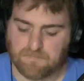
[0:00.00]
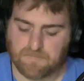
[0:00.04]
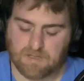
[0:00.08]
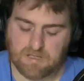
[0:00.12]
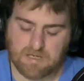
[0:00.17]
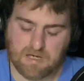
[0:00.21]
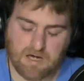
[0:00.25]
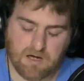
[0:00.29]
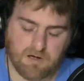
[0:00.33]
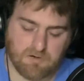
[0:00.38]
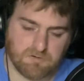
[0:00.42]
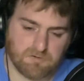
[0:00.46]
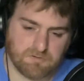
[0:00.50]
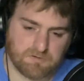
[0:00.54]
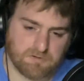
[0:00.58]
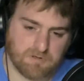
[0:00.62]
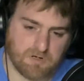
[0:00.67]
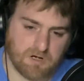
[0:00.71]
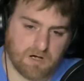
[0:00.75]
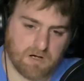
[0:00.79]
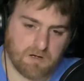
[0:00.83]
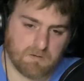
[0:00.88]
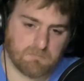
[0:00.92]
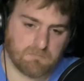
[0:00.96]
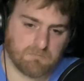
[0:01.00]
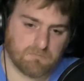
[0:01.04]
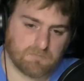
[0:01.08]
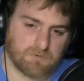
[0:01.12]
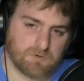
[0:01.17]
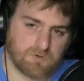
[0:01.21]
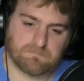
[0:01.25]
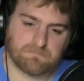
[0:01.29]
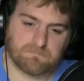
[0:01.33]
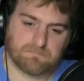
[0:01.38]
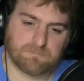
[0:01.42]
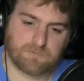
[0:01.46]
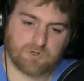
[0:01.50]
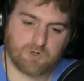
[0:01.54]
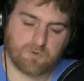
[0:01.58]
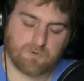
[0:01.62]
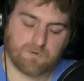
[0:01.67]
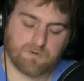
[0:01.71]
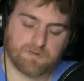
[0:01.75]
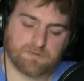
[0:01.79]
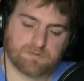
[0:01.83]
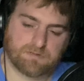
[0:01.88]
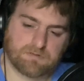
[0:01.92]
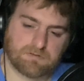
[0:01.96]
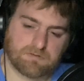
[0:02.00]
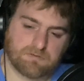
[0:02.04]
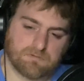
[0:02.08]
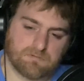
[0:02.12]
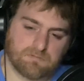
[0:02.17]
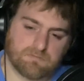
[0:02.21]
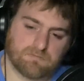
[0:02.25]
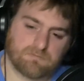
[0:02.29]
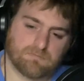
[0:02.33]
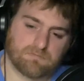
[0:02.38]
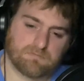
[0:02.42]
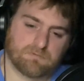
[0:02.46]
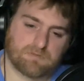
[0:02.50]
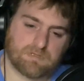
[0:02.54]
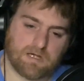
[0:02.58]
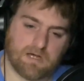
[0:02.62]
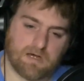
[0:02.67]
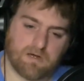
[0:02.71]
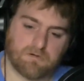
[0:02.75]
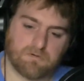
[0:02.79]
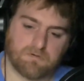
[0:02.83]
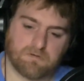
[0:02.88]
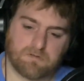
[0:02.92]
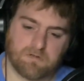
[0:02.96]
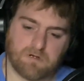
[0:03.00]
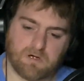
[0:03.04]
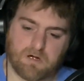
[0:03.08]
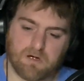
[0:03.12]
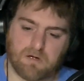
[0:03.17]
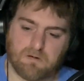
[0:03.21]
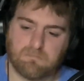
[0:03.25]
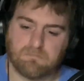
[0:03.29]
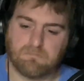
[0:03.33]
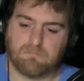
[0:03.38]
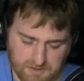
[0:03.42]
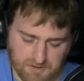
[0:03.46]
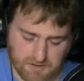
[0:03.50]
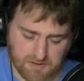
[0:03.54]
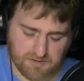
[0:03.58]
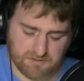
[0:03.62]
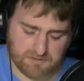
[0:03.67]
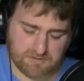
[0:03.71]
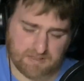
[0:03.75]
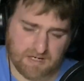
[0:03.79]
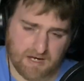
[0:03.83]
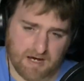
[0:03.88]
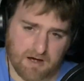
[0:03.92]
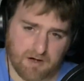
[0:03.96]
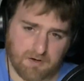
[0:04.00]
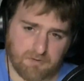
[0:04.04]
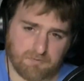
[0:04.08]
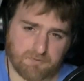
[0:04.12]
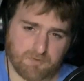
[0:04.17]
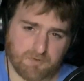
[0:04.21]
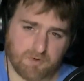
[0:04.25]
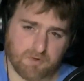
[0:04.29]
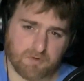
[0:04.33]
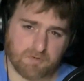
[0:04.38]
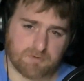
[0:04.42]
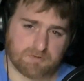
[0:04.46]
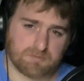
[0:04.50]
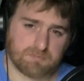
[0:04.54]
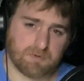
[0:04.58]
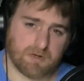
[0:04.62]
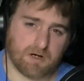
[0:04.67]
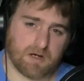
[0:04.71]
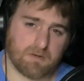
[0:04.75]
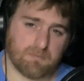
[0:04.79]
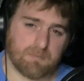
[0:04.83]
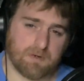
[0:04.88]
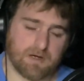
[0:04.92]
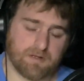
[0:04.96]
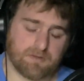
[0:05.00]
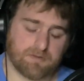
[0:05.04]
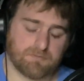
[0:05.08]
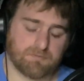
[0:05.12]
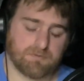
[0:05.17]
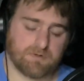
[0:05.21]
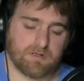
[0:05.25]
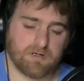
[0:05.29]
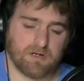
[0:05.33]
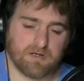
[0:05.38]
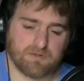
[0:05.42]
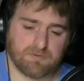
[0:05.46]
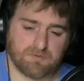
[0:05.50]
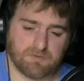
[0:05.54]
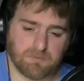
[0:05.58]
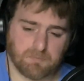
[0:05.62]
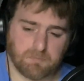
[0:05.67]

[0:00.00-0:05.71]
countertop, quartz countertop. Tile floor was probably about $300.